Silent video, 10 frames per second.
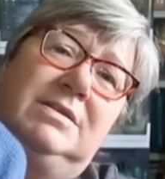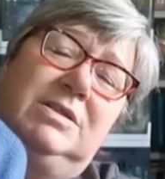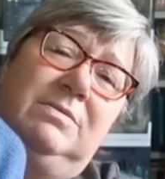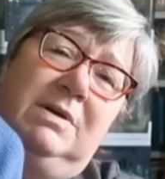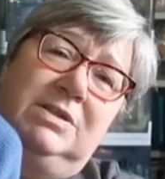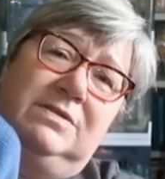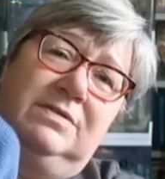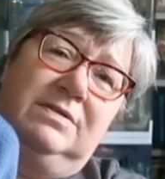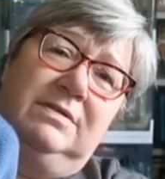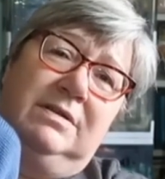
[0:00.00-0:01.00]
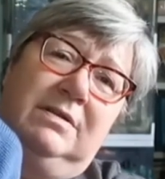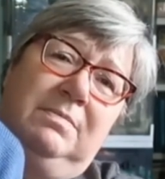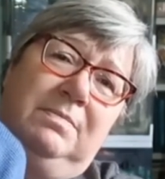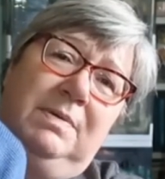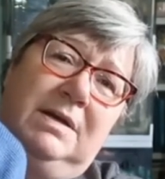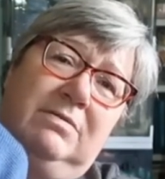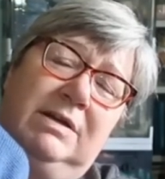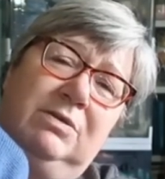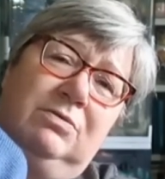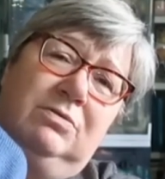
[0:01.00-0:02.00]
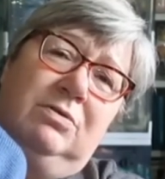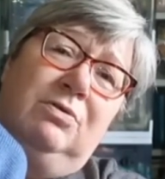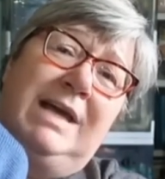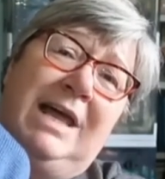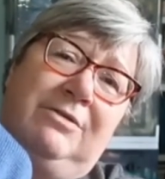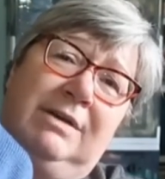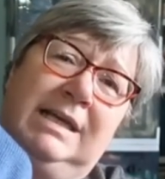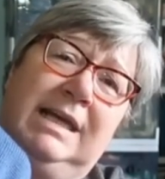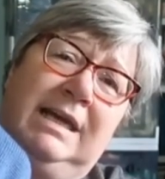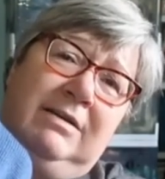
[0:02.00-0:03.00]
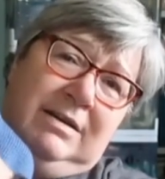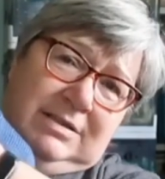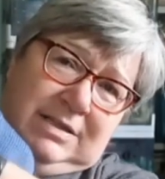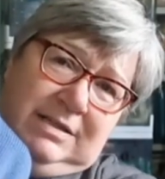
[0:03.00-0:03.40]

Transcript: too much, you know, puckering or gathering here.